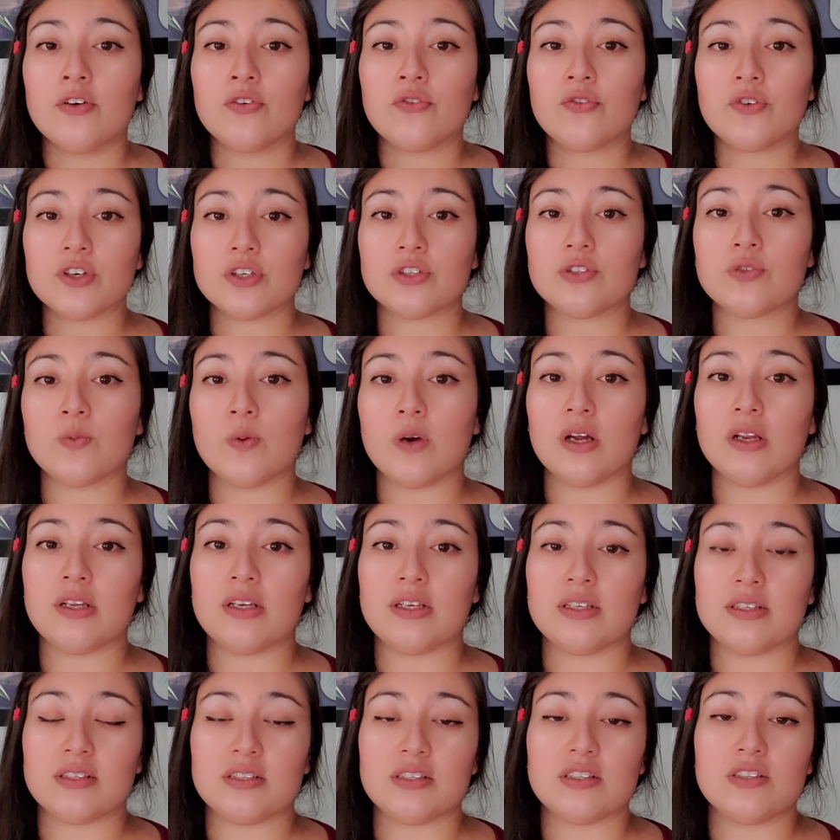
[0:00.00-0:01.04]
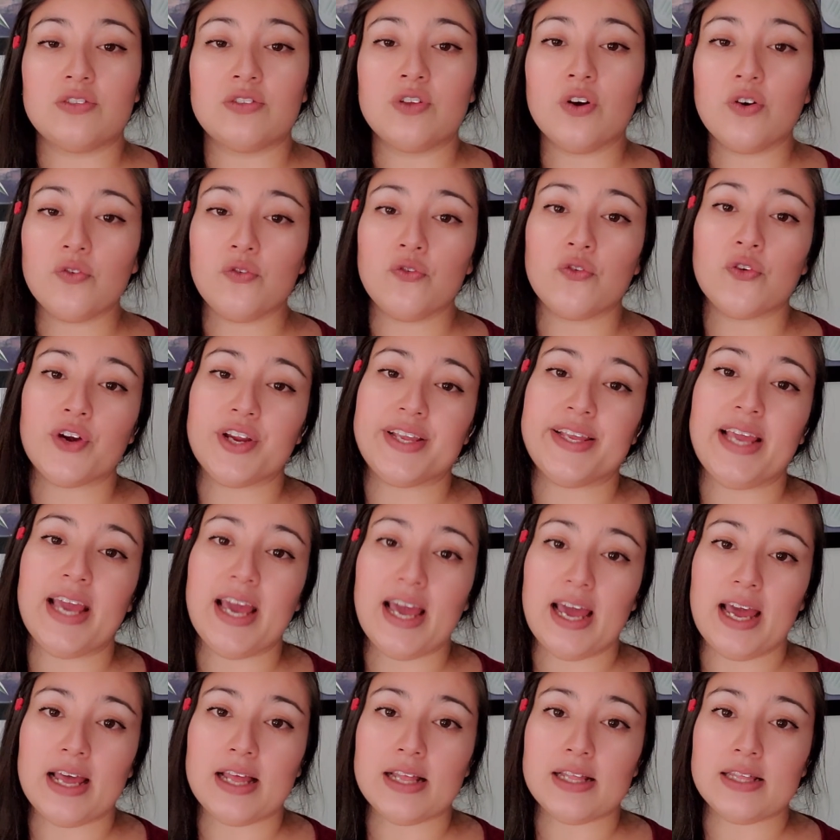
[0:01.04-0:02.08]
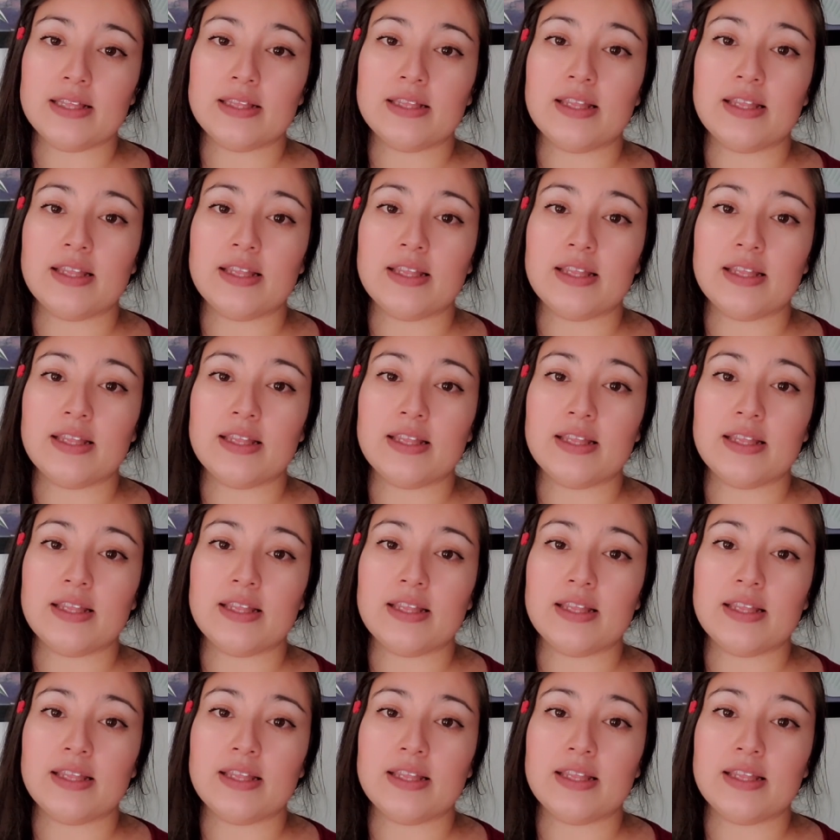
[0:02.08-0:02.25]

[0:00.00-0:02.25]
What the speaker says: First one is, don't forget